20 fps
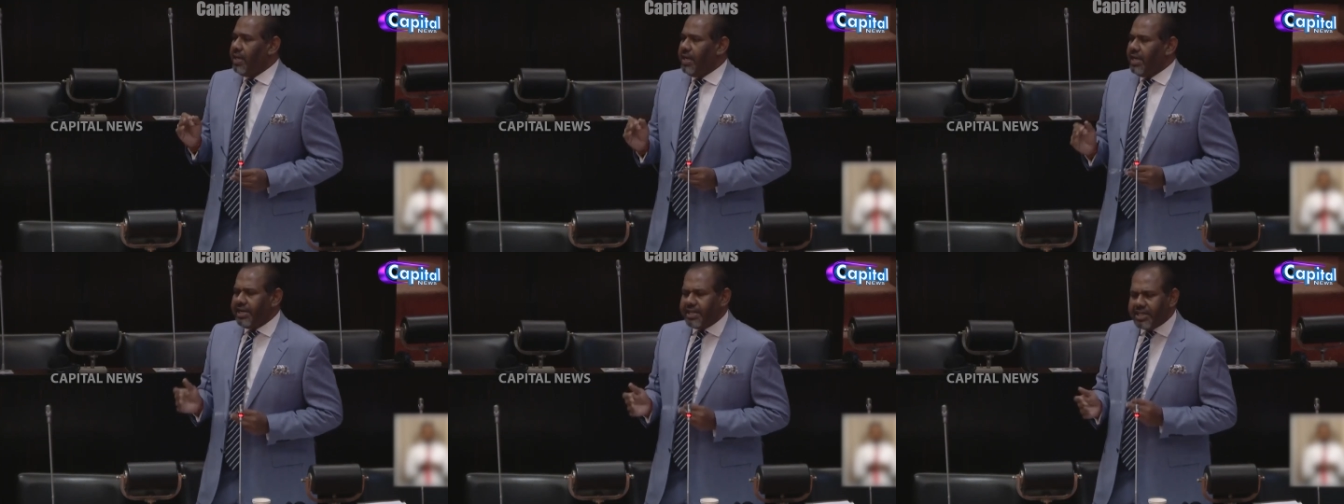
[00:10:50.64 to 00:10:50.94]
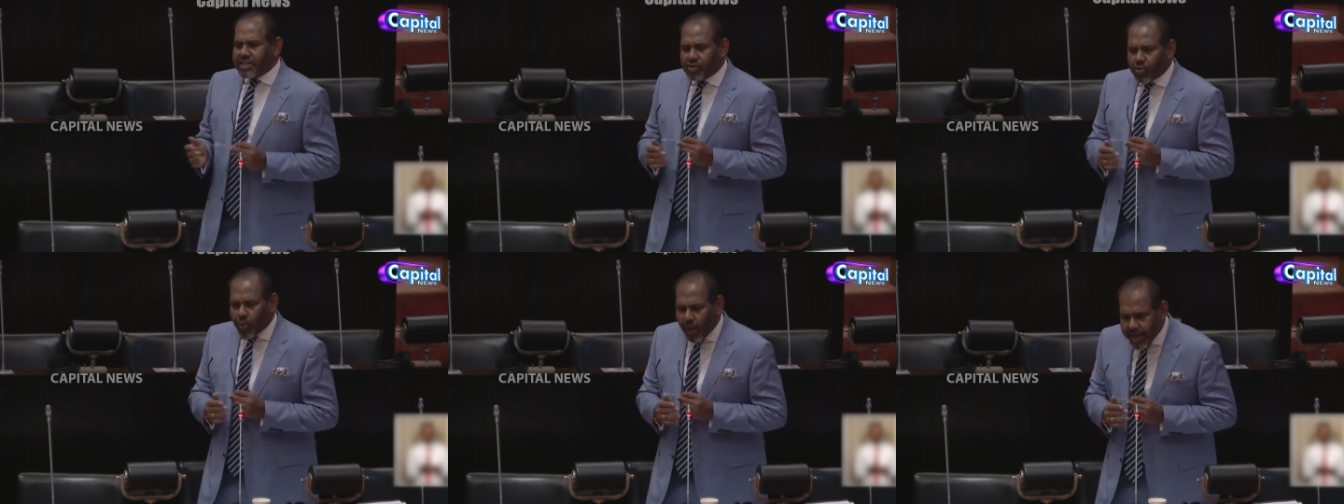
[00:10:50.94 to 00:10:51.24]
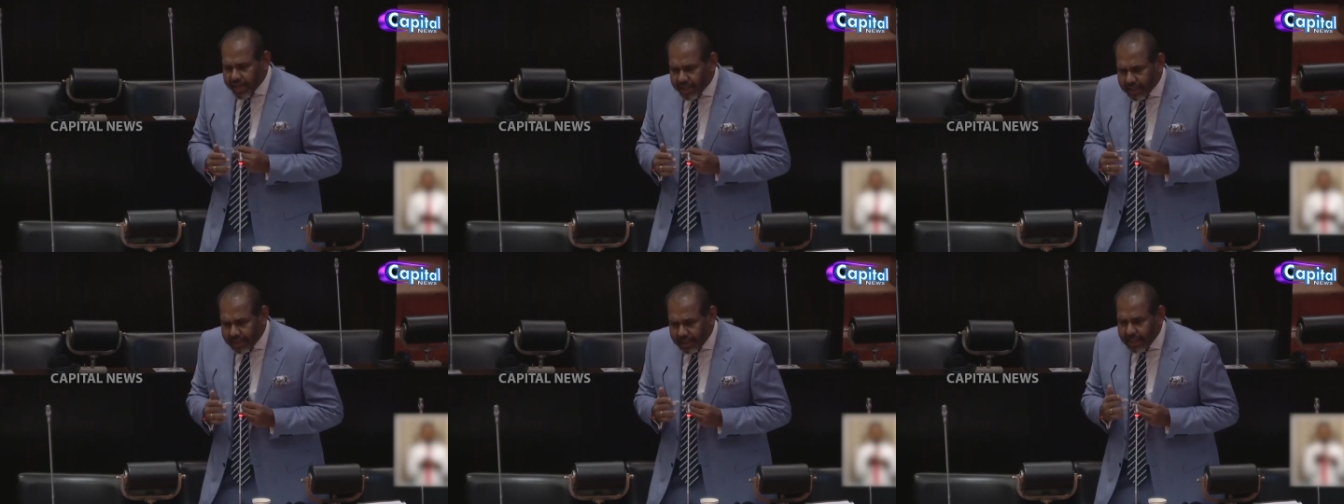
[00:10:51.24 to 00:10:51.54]
it is
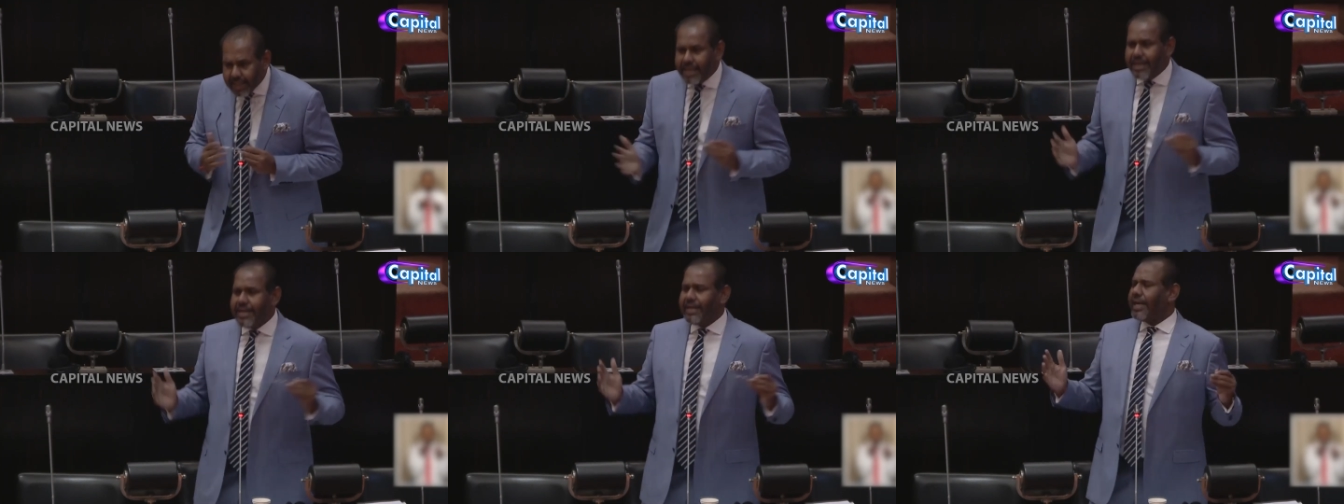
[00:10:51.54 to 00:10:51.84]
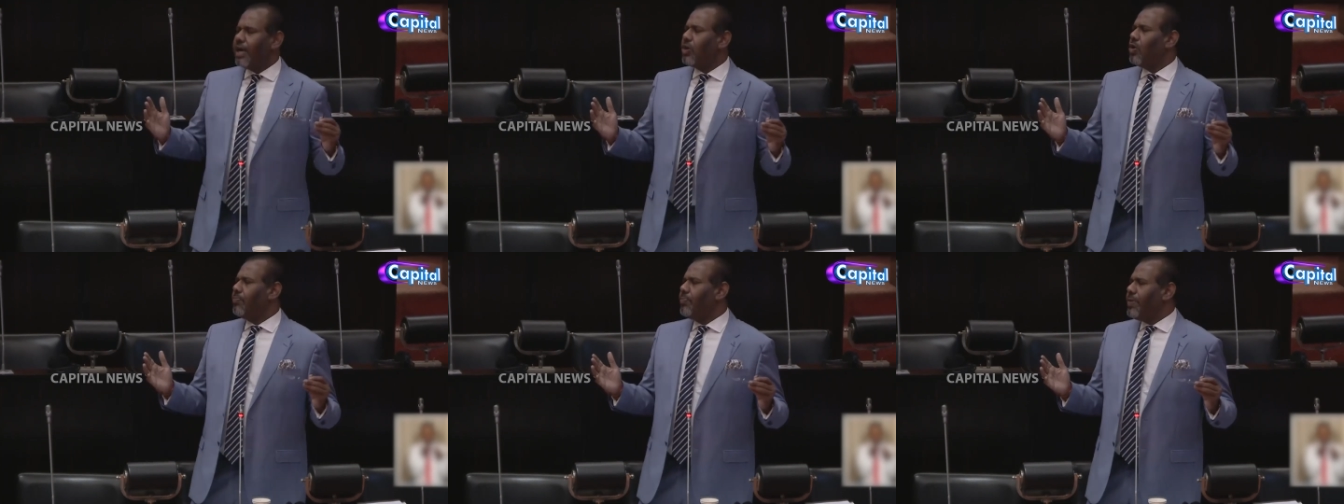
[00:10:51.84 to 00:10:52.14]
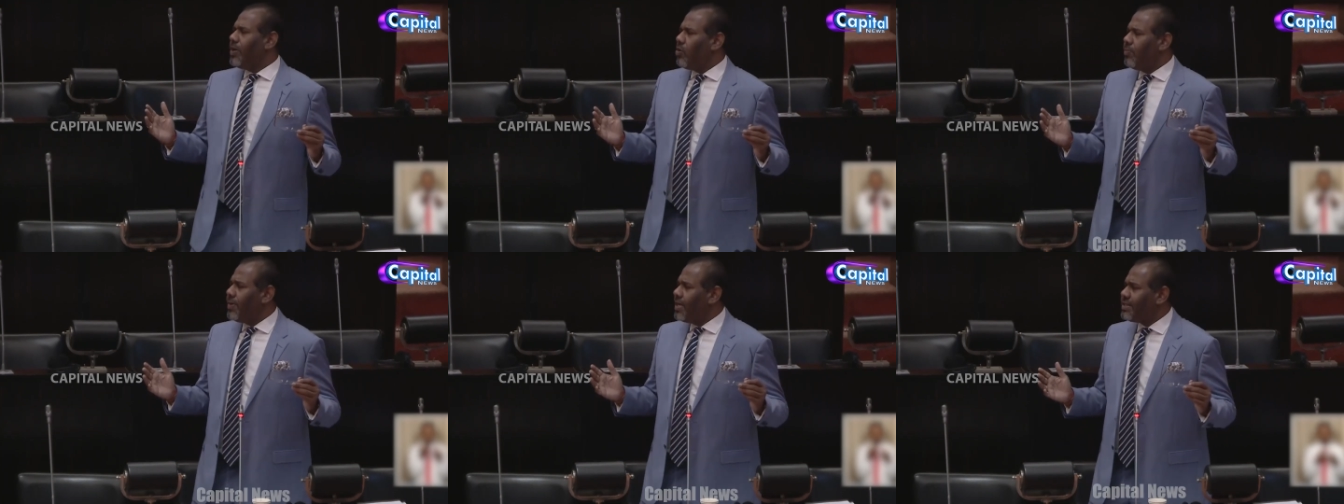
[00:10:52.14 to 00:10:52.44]
quite clear it cannot
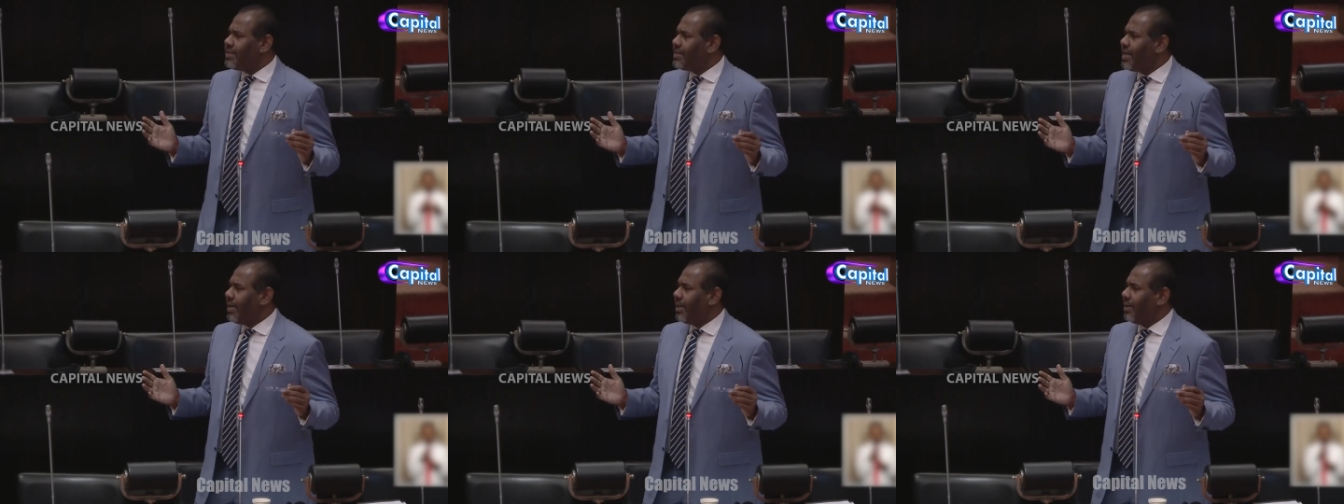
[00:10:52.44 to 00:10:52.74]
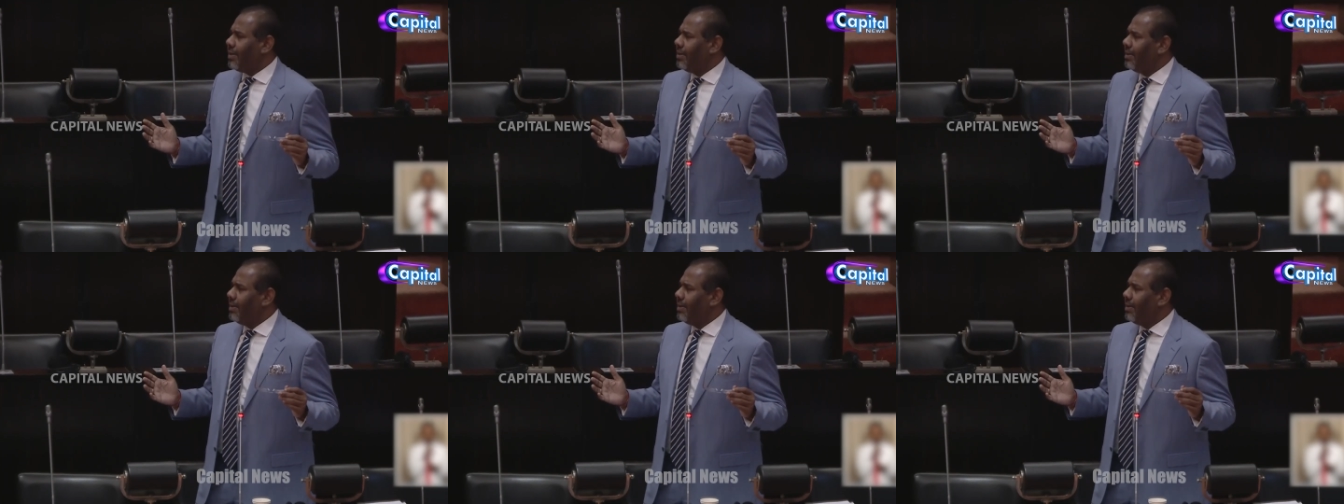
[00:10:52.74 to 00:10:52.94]
be domestic.